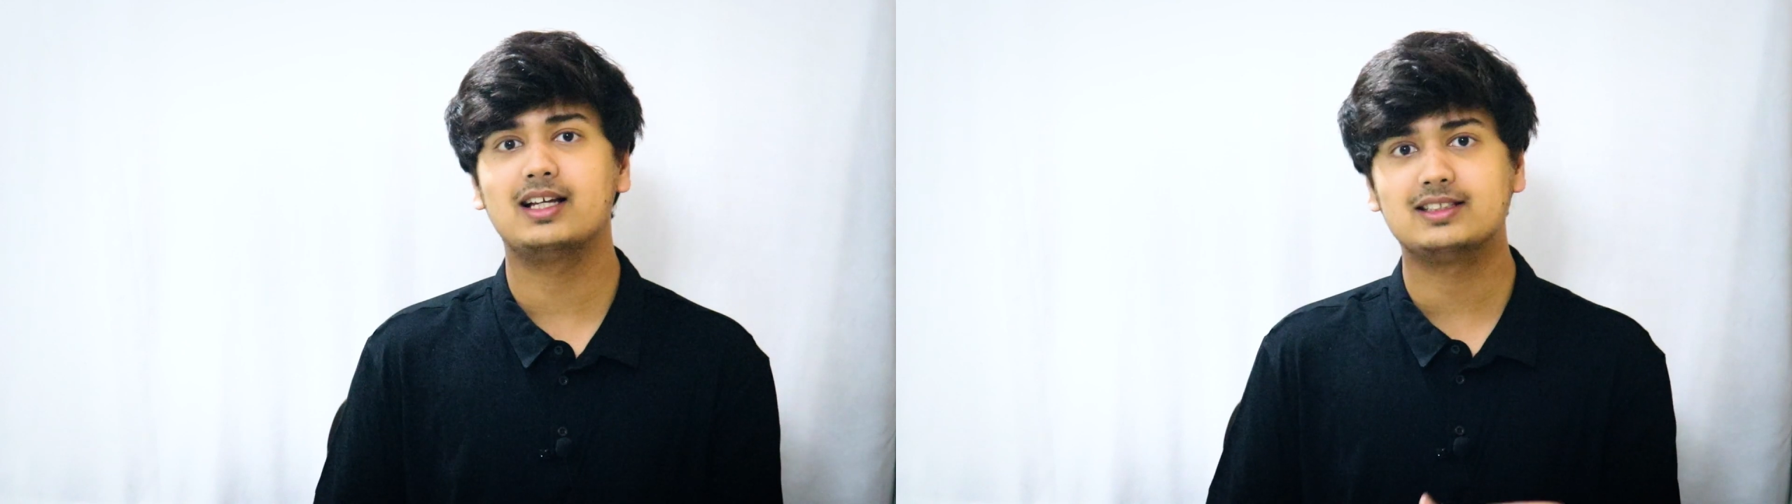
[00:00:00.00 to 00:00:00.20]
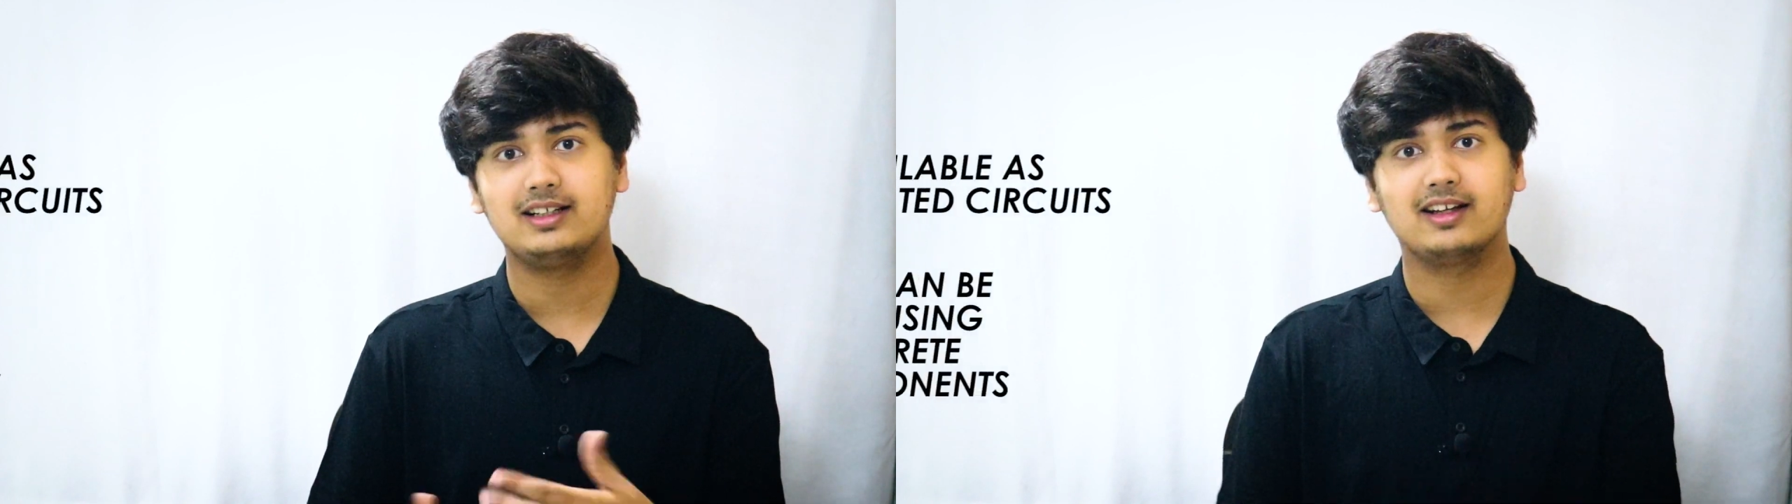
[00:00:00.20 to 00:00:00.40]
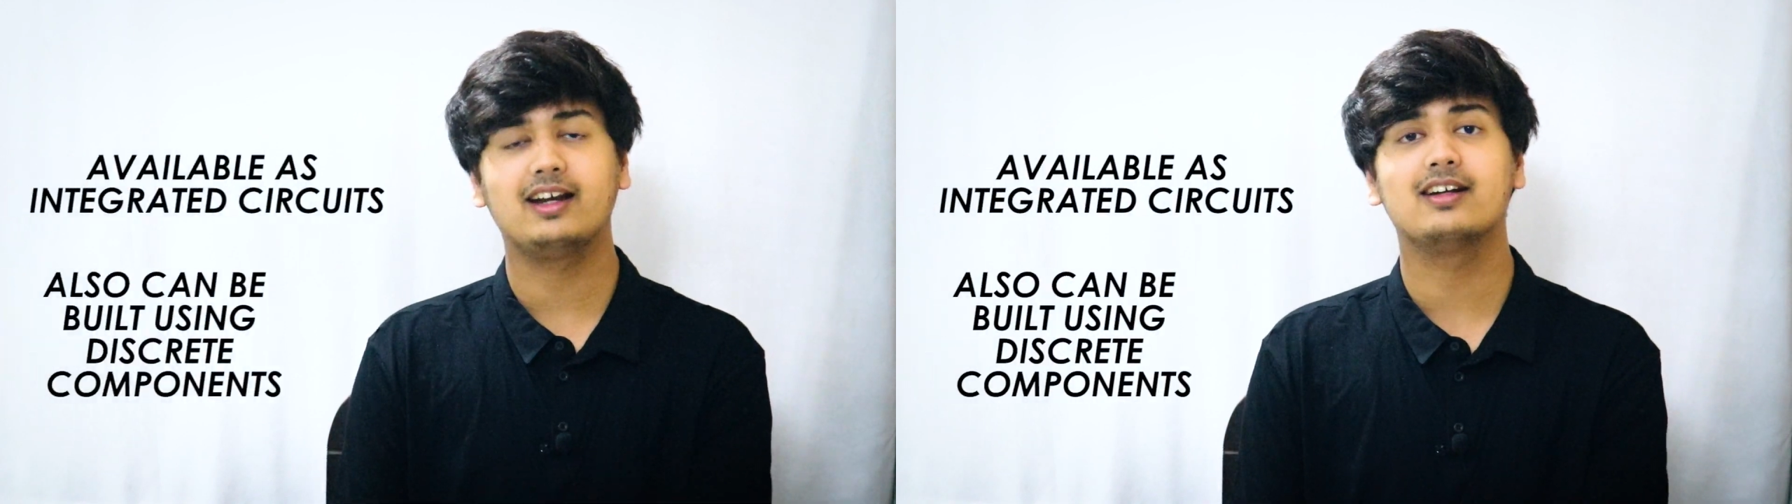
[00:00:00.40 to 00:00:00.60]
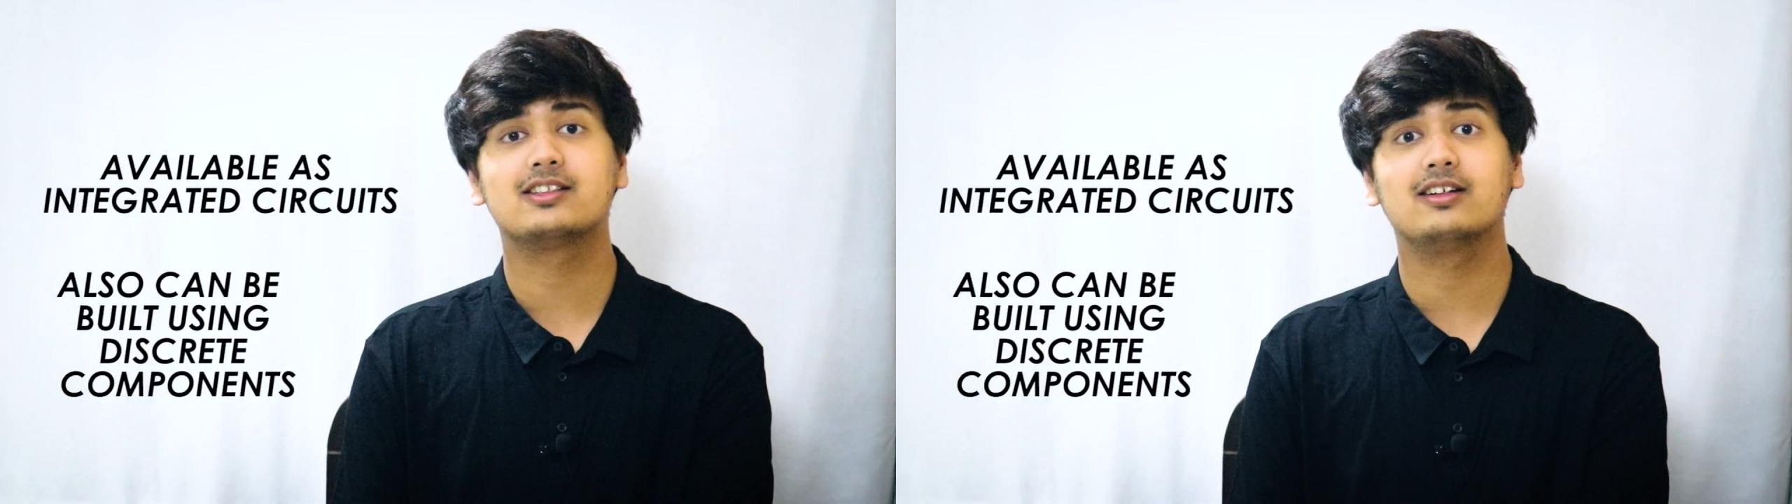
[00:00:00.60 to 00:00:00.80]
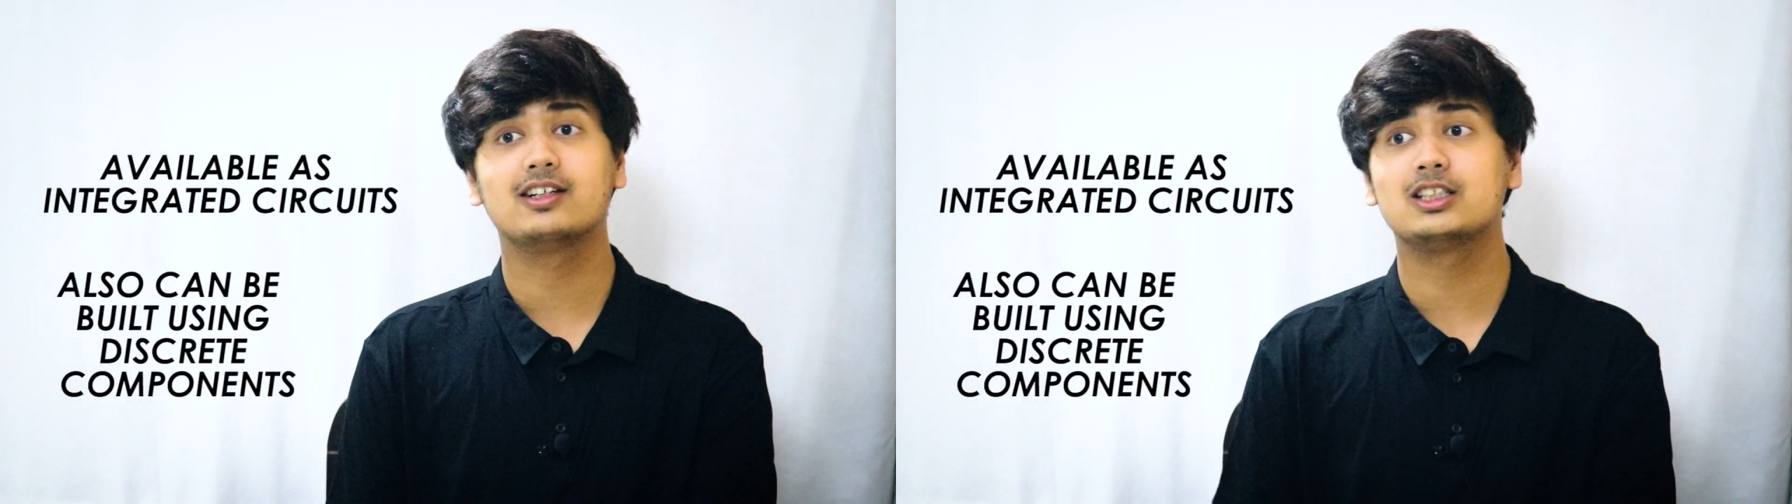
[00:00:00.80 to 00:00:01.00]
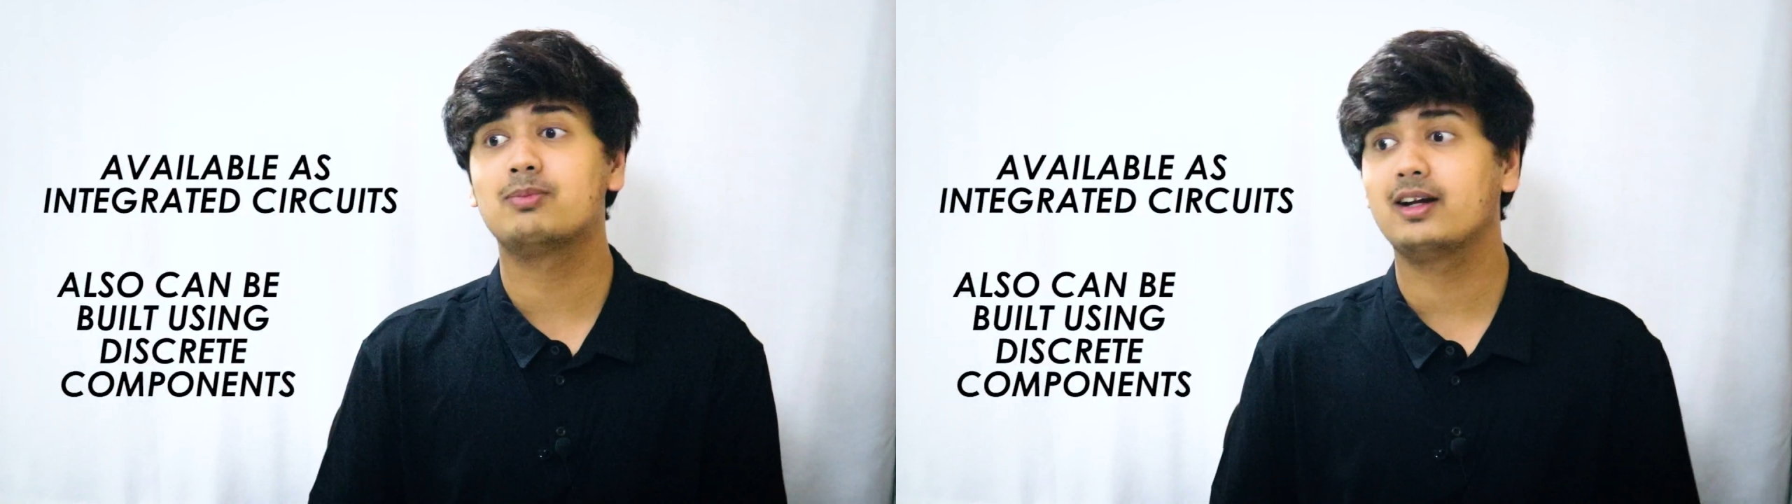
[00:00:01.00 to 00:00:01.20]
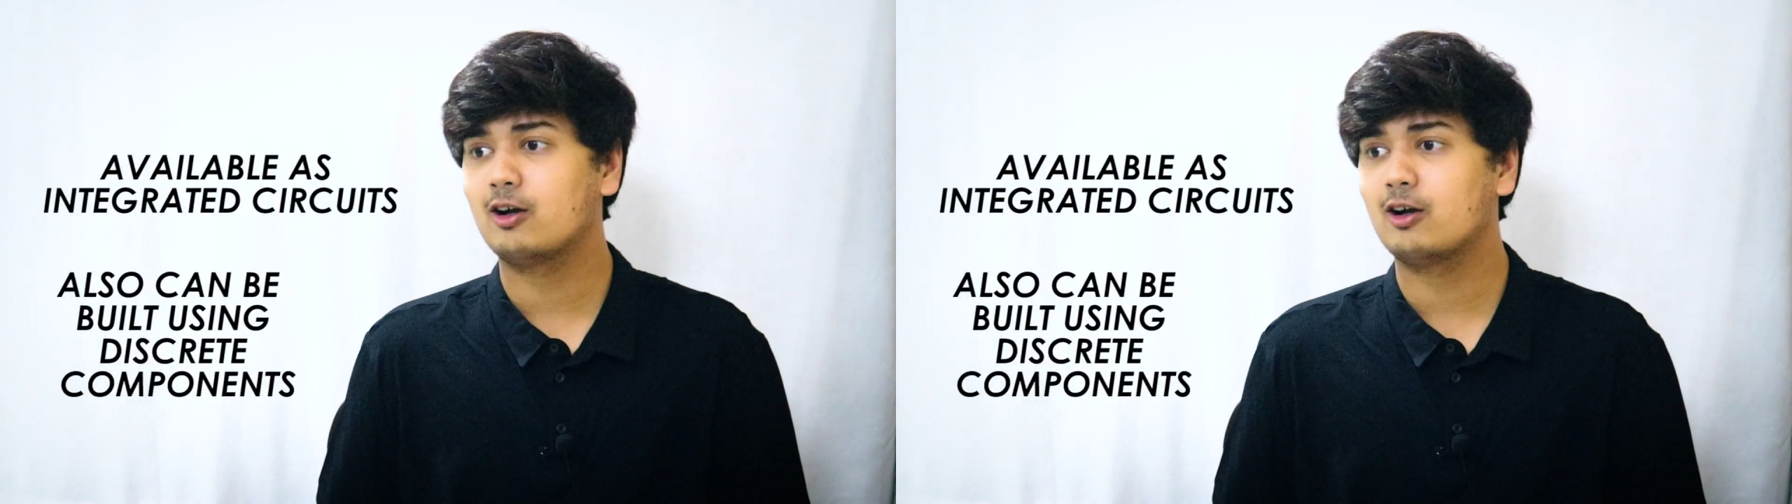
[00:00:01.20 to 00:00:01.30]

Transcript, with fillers: as integrated circuits but